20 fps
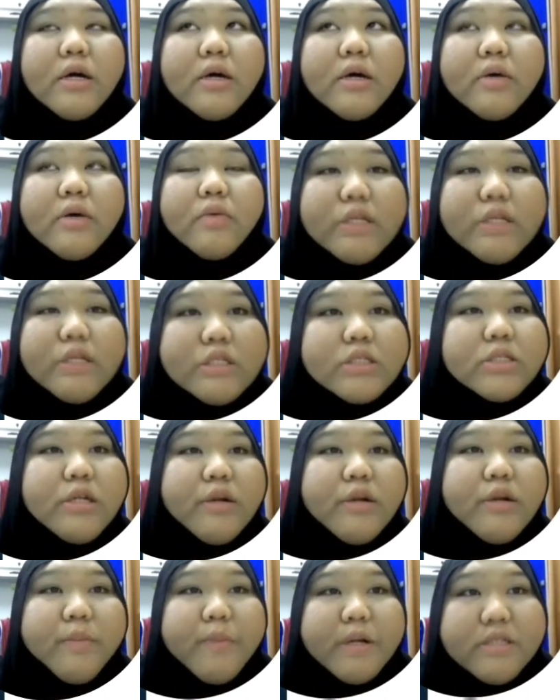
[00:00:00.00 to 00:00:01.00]
which
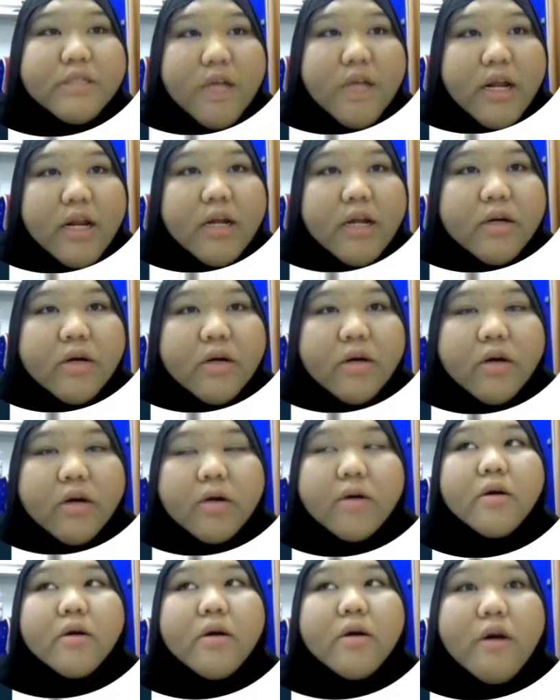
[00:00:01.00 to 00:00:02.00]
represent a
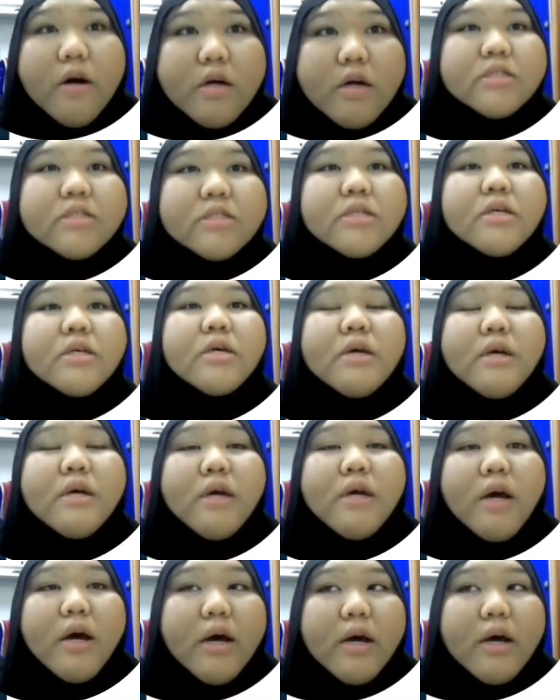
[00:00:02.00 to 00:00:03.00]
core course
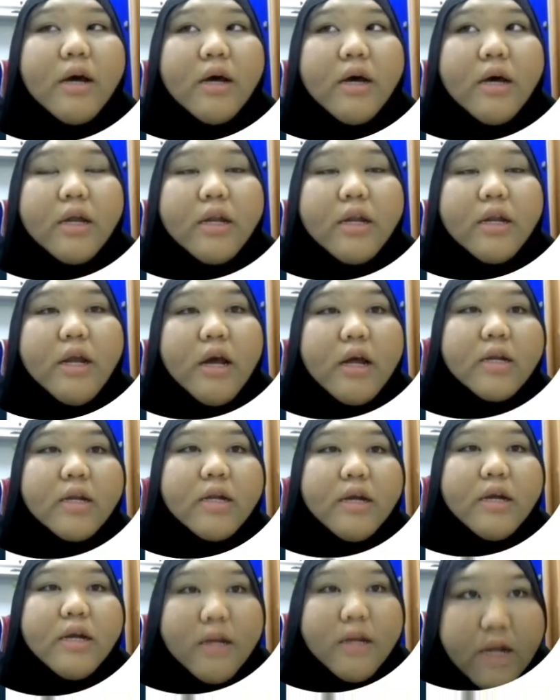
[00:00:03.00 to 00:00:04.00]
that
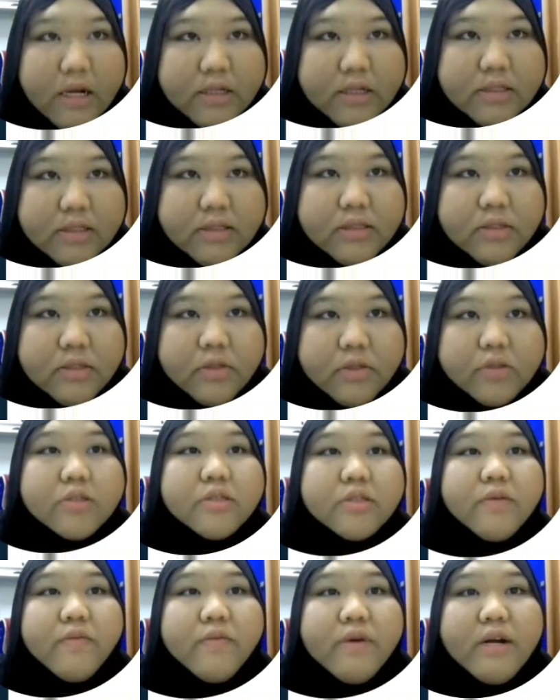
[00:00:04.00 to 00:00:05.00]
connects to
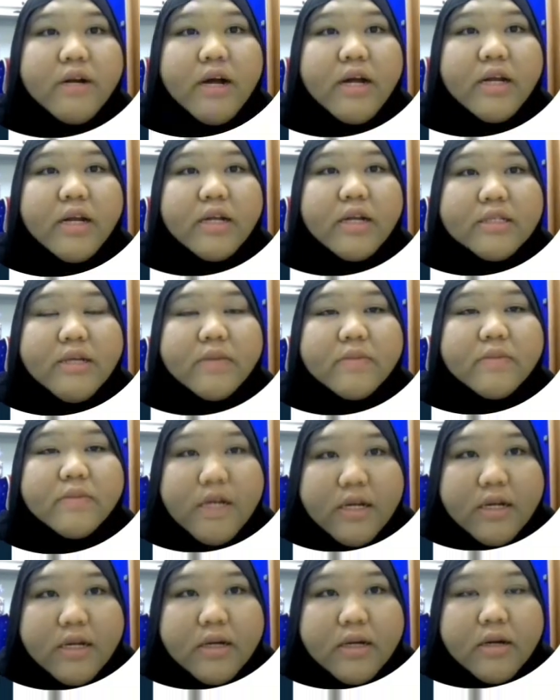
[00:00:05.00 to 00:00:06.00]
several other
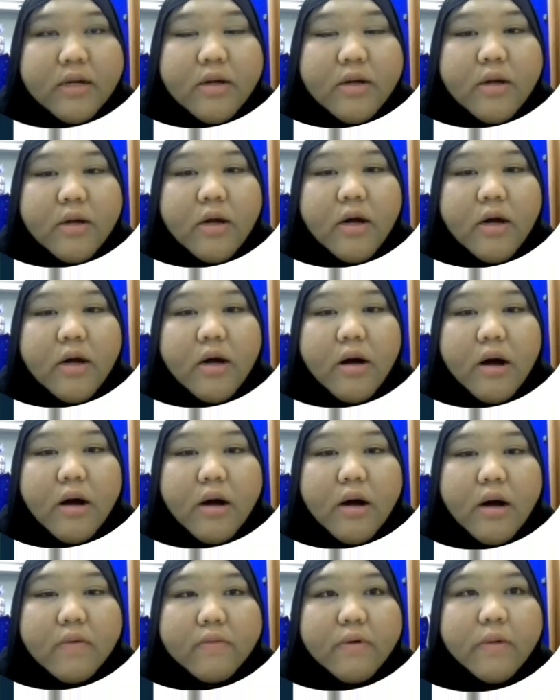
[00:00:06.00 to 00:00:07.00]
subjects.
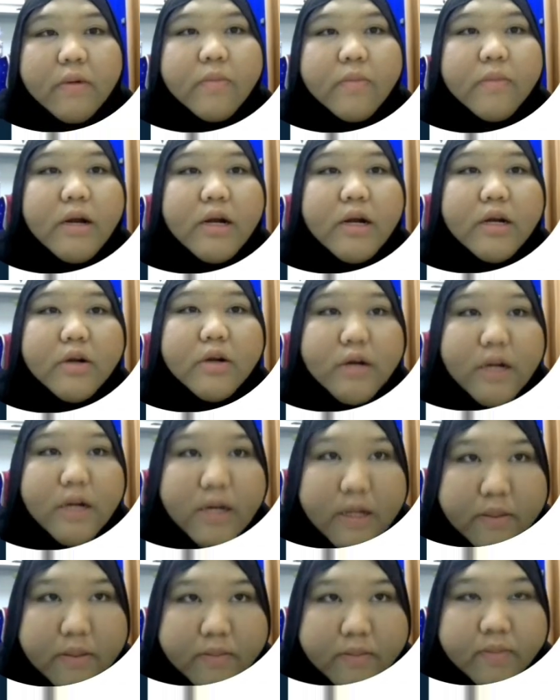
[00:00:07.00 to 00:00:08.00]
From
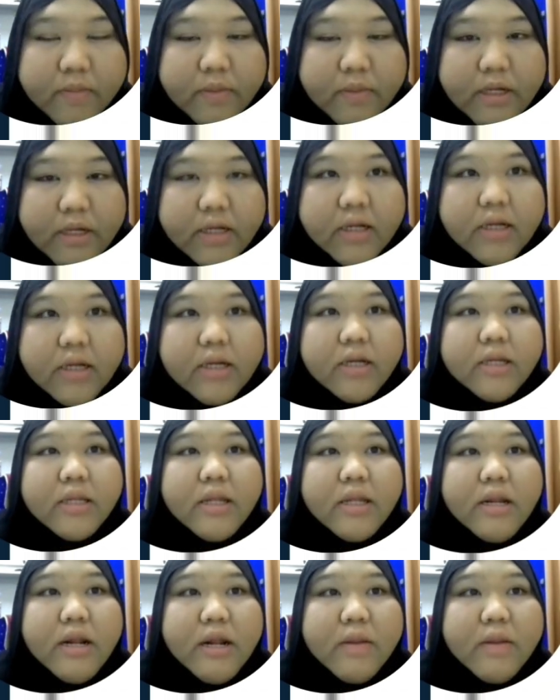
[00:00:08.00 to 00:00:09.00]
algorithm, the
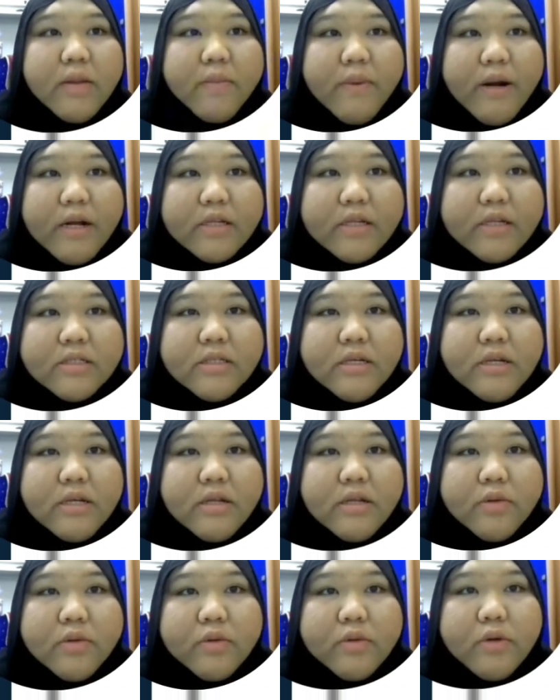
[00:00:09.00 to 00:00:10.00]
tree branch
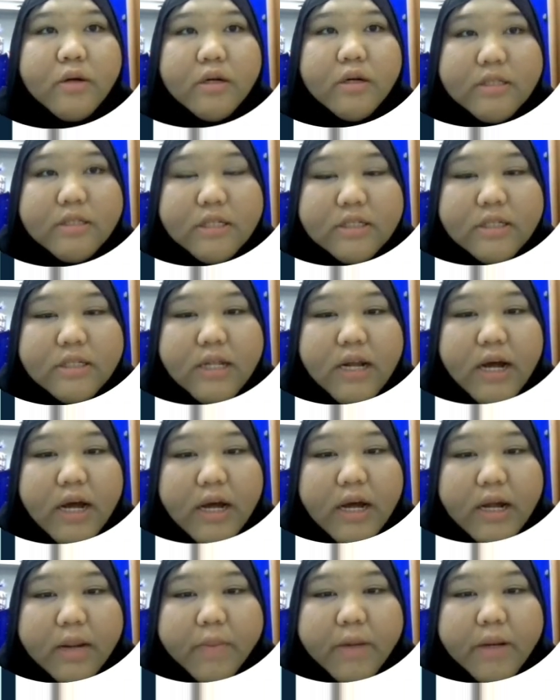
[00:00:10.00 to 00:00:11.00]
into courses
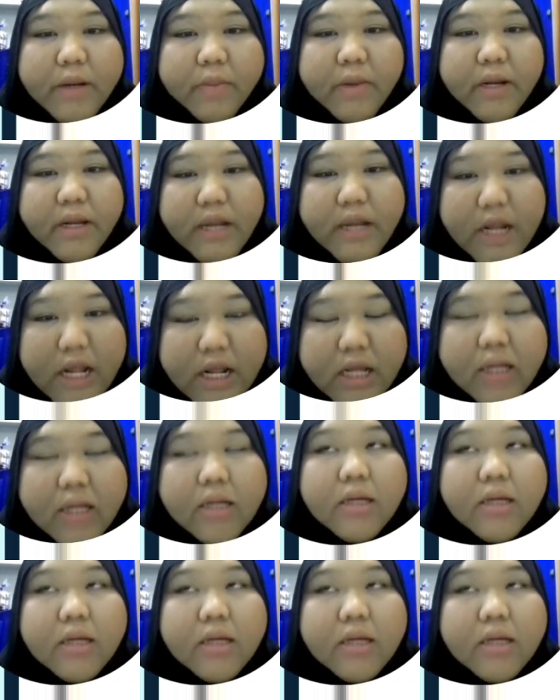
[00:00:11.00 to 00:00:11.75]
like mathematics,